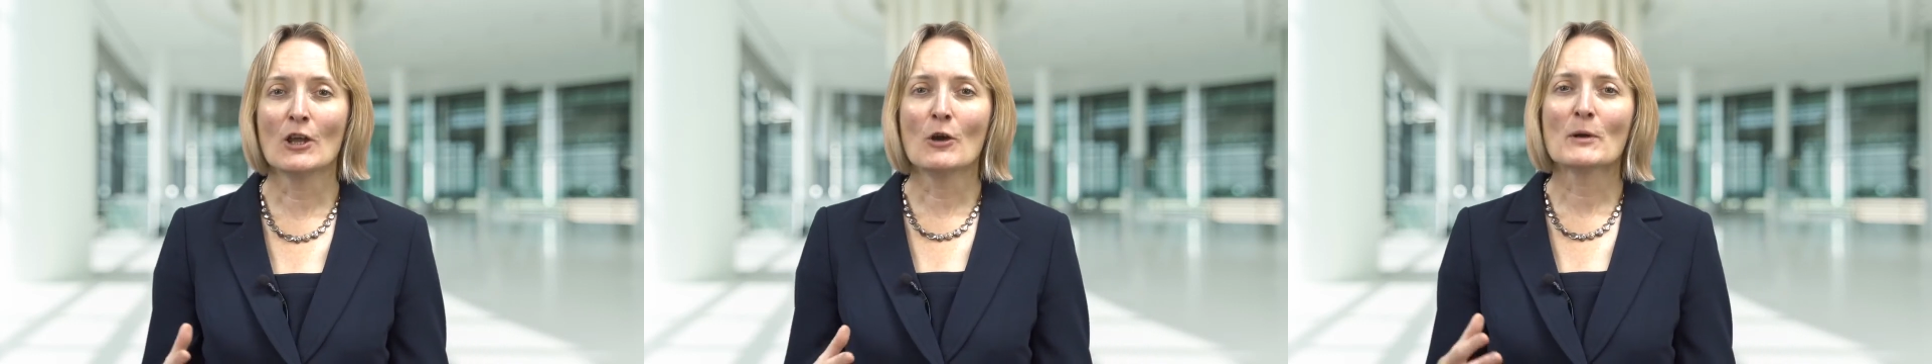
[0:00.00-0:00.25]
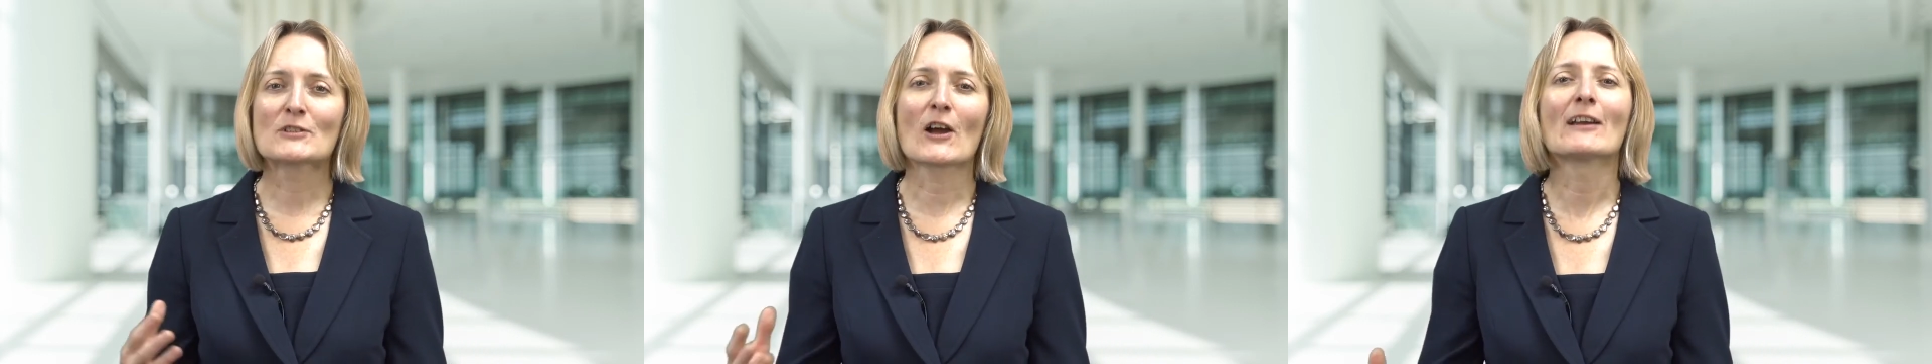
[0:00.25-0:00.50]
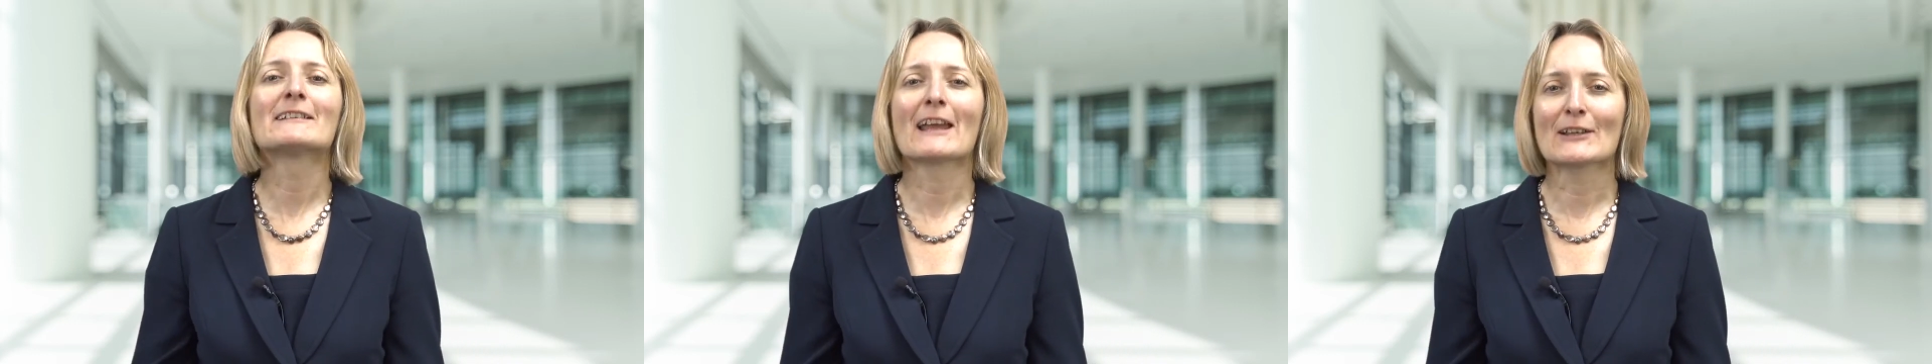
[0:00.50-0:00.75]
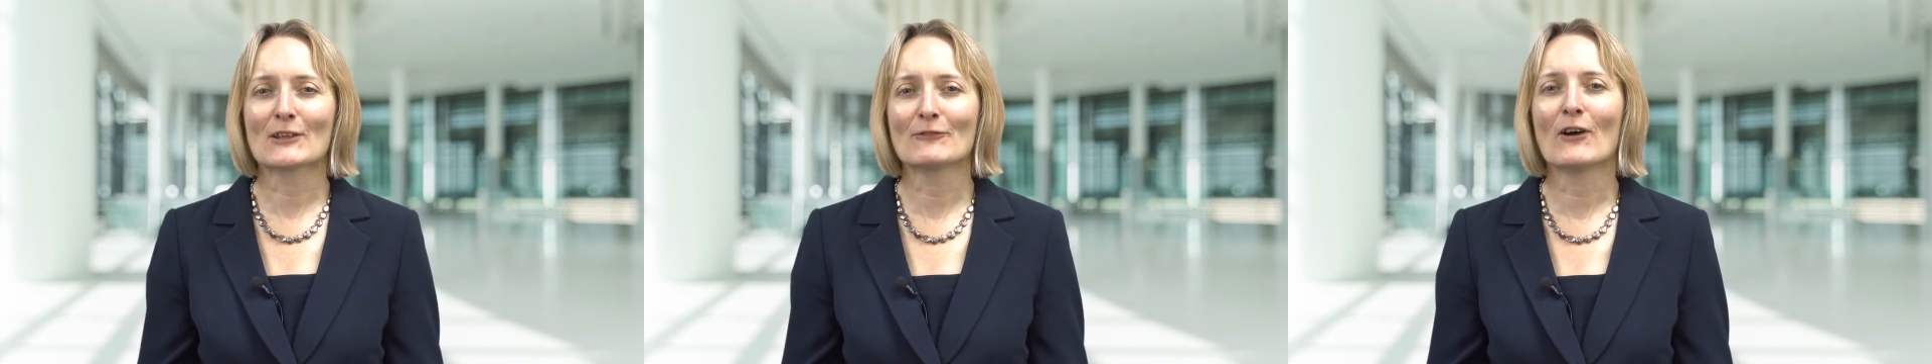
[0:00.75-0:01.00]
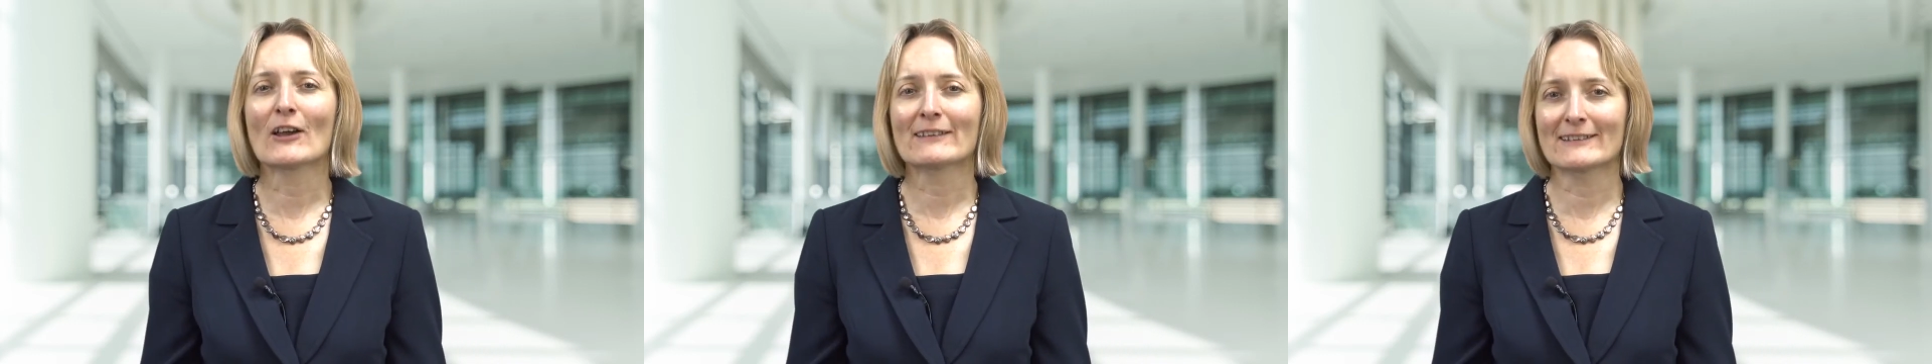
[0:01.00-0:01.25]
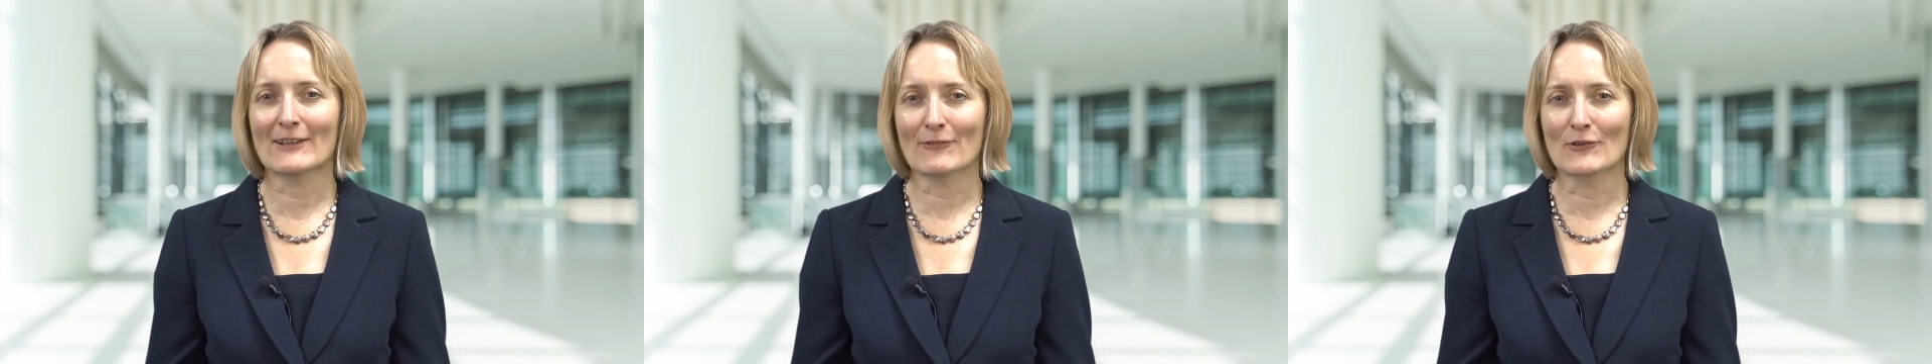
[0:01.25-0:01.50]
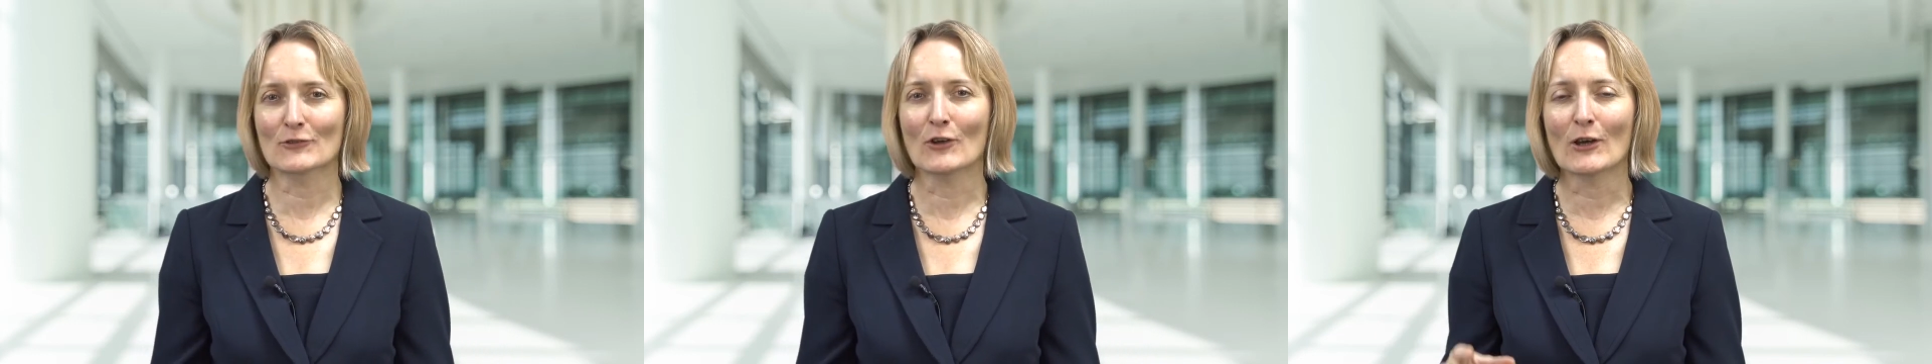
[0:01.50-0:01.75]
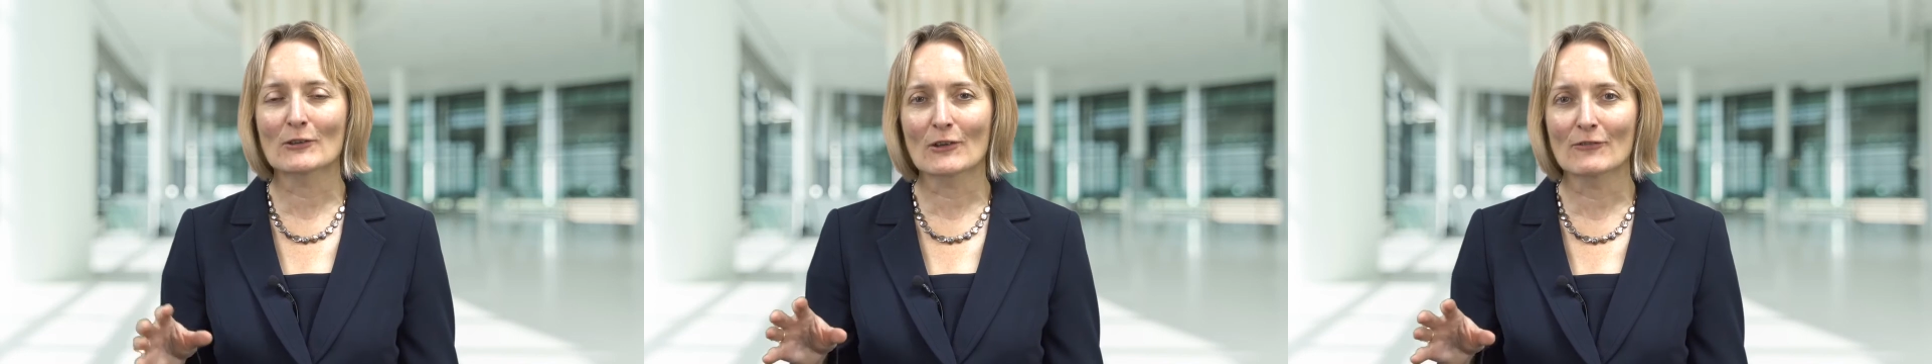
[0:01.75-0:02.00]
which identifies different
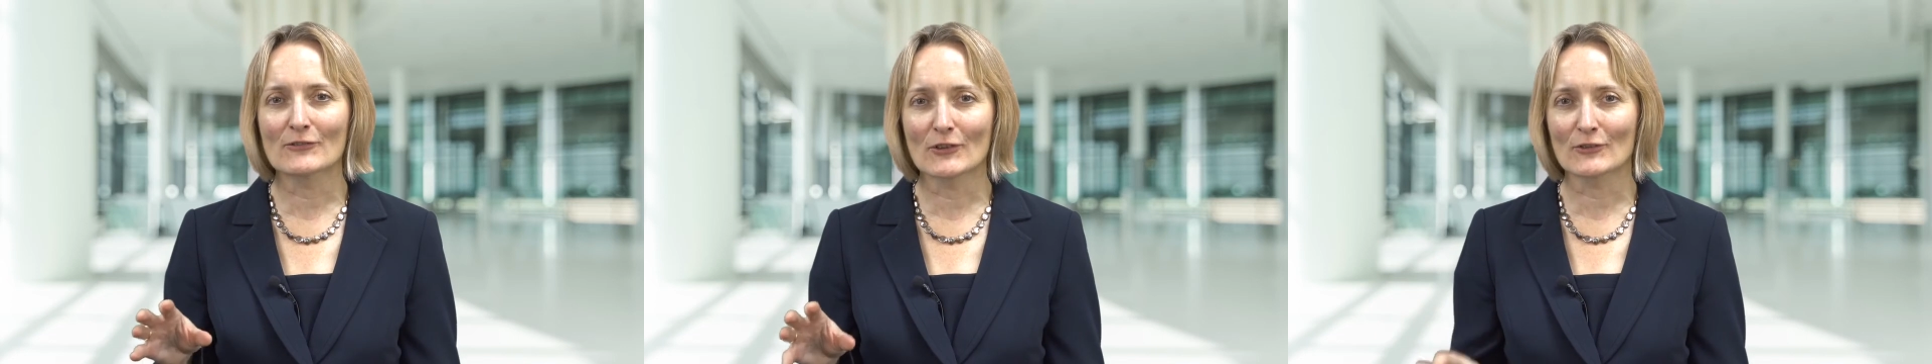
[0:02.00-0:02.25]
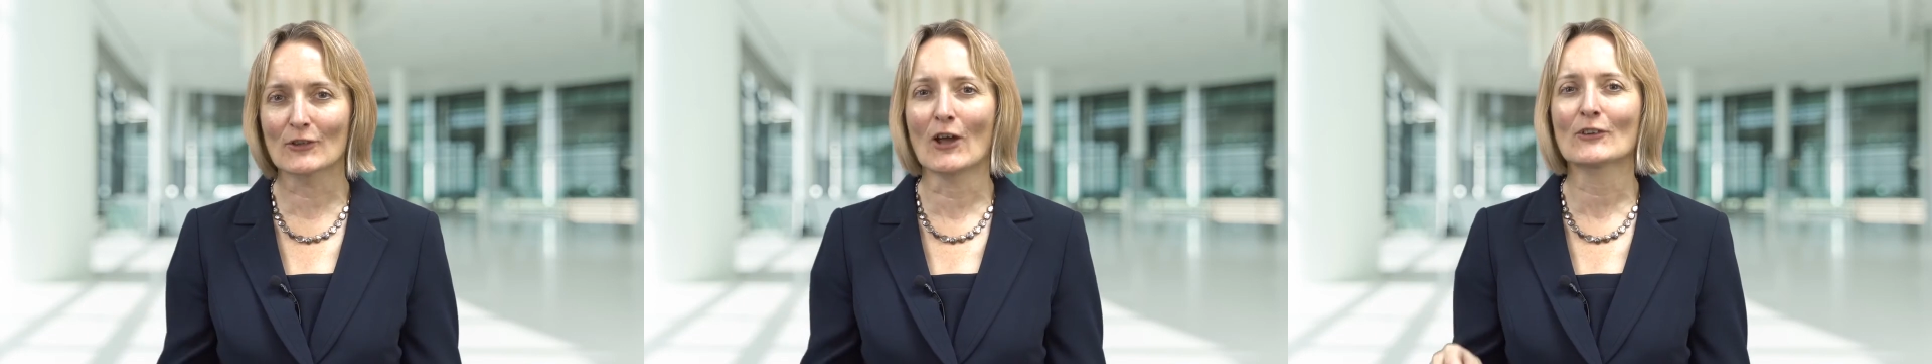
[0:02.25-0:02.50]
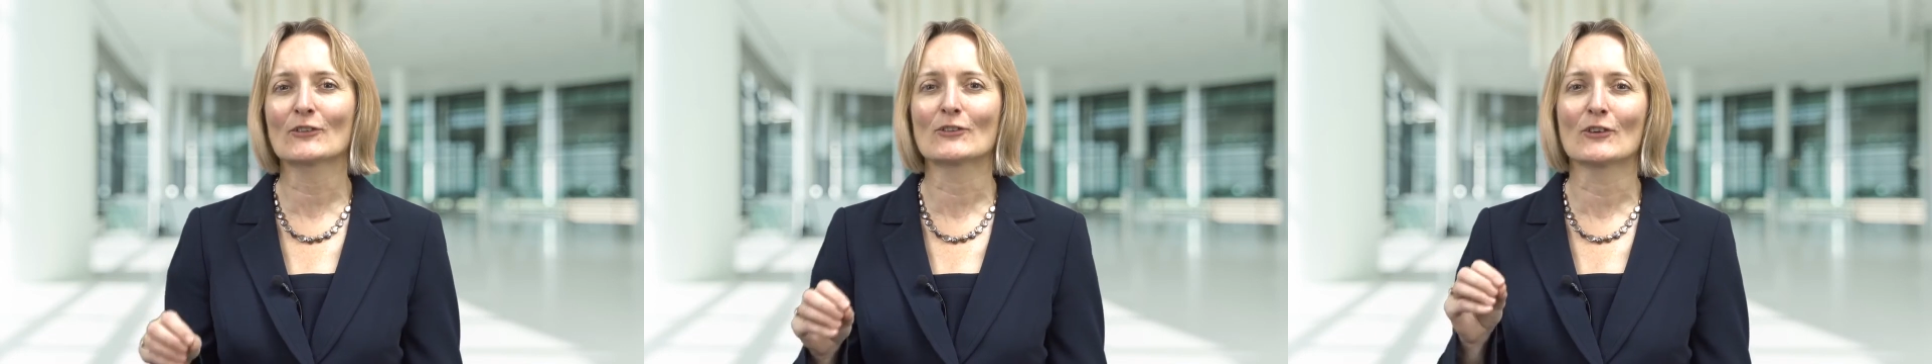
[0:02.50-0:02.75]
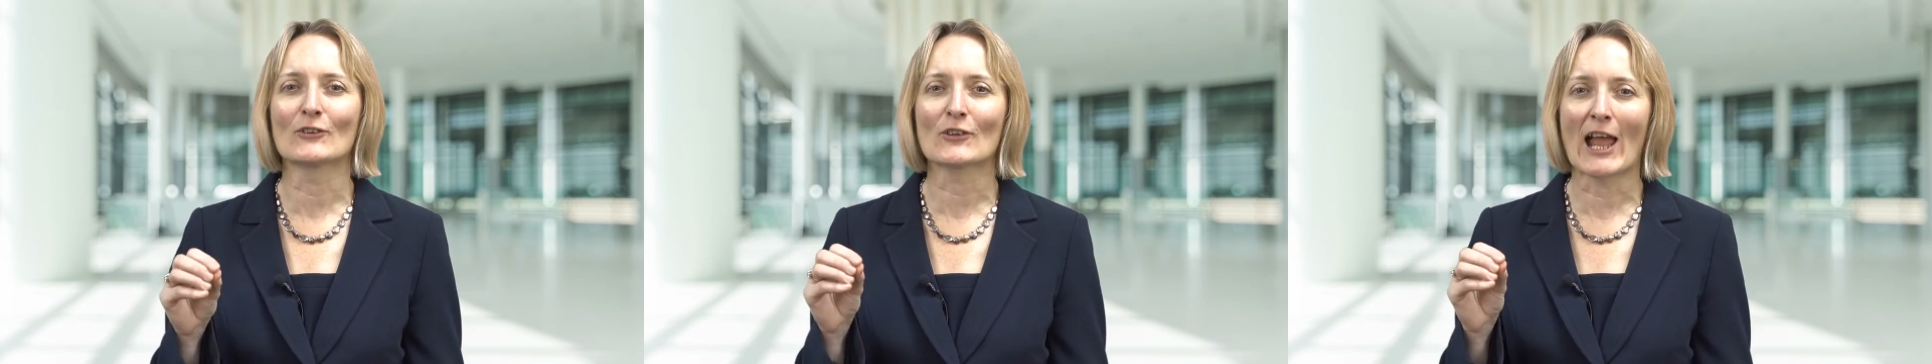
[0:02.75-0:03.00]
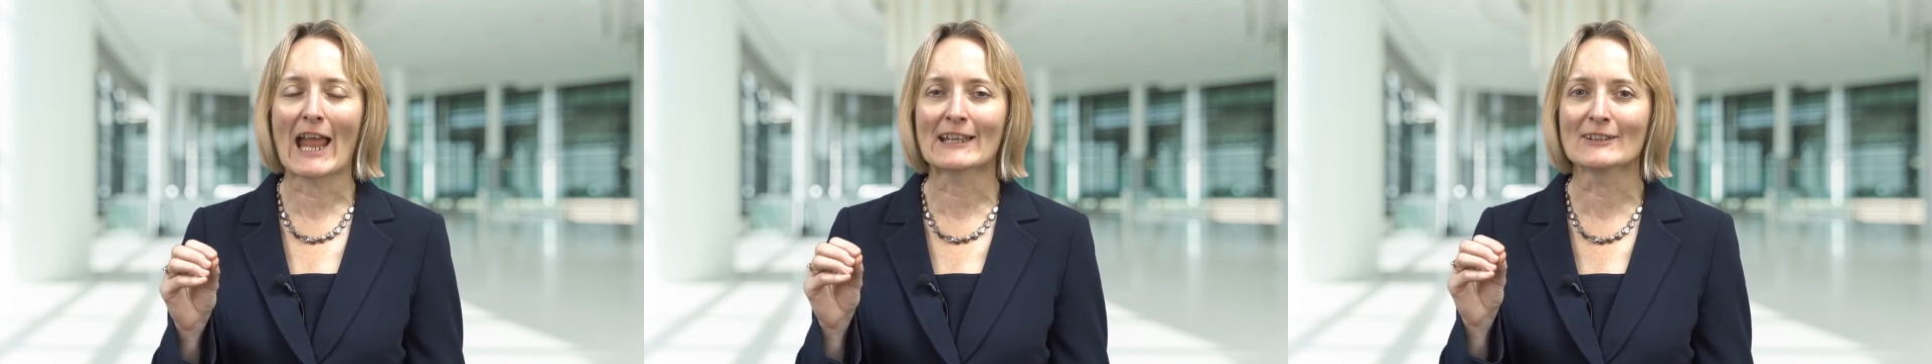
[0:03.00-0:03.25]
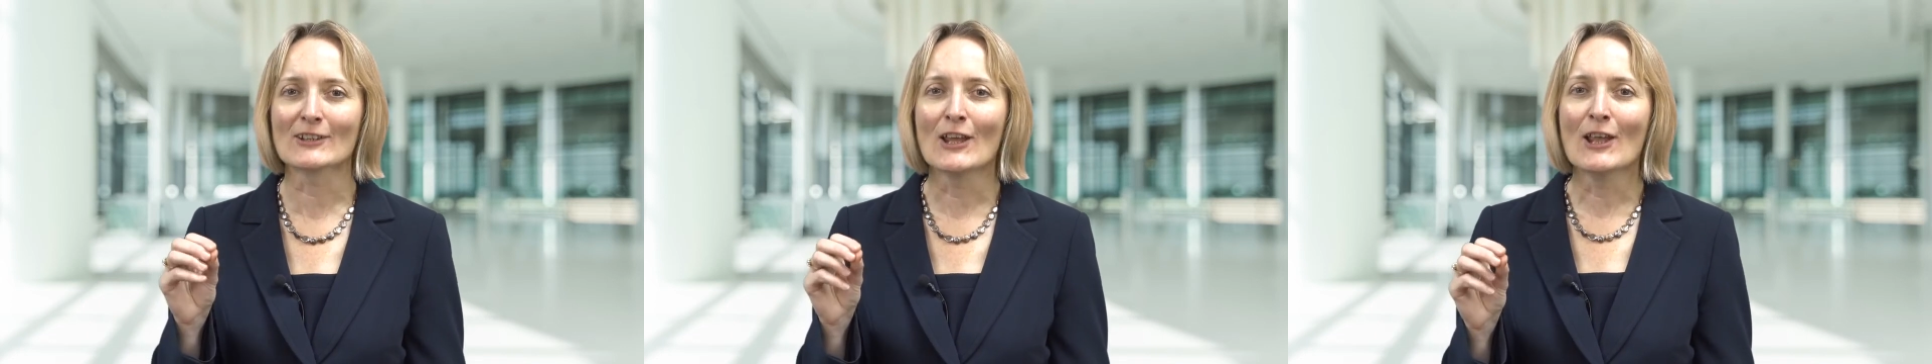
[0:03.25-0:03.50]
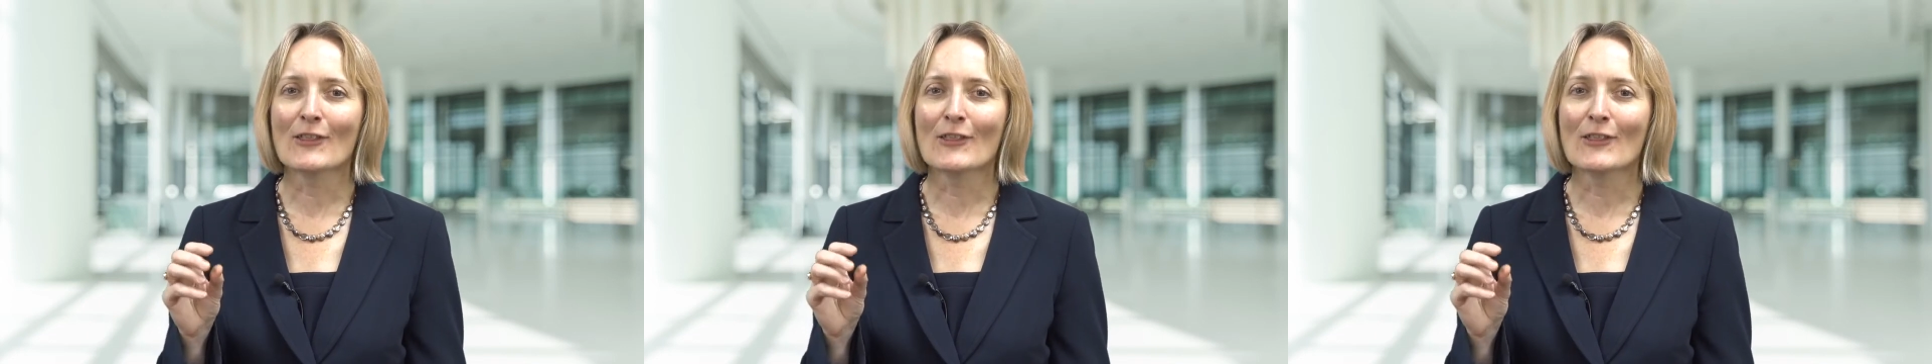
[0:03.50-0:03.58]
types of disasters and